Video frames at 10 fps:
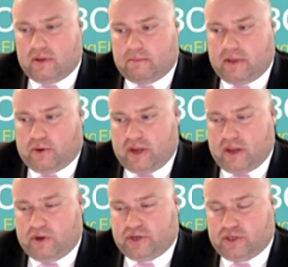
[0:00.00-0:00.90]
the
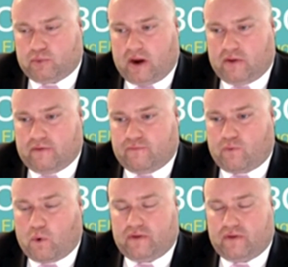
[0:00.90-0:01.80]
building, which is where the
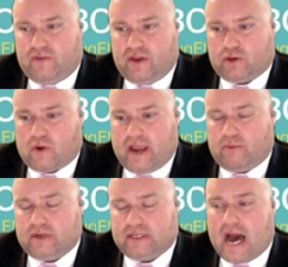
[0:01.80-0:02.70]
4th and 5th
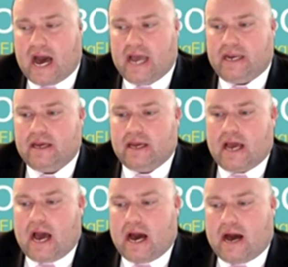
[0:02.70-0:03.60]
grade reside,
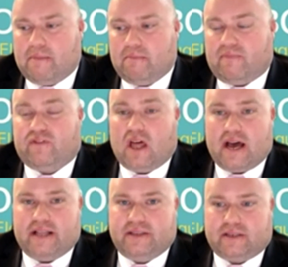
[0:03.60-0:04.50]

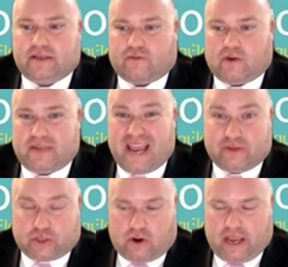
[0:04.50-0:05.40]
floods from
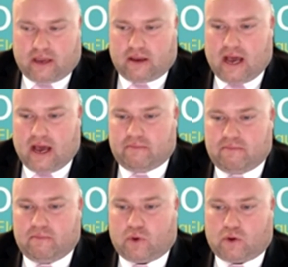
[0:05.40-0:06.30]
Davis Creek
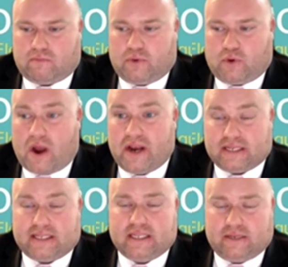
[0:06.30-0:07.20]
quite
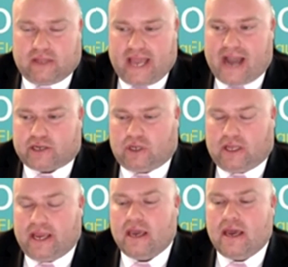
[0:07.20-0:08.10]
extensively,
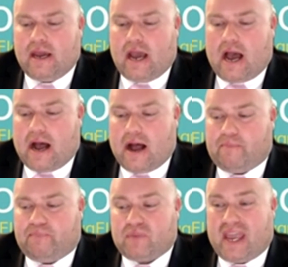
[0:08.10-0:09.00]
actually.
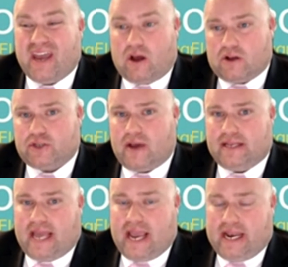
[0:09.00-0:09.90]
It also
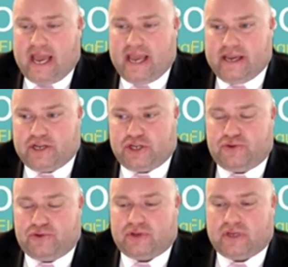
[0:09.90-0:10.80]
has ADA
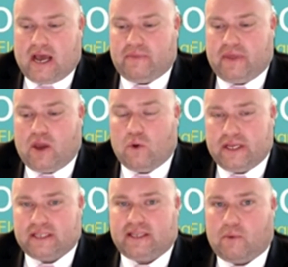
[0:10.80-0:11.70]
issues. The
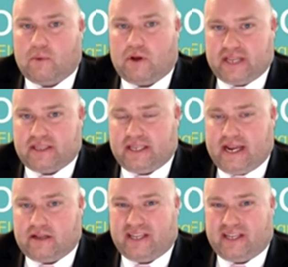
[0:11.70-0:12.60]
only stairwell to get to the
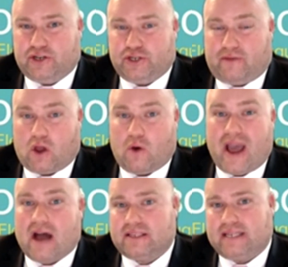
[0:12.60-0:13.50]
downstairs, you have to go
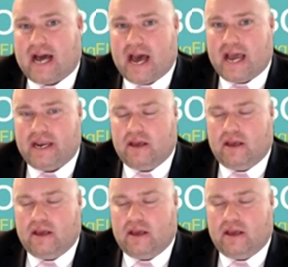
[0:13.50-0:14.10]
outside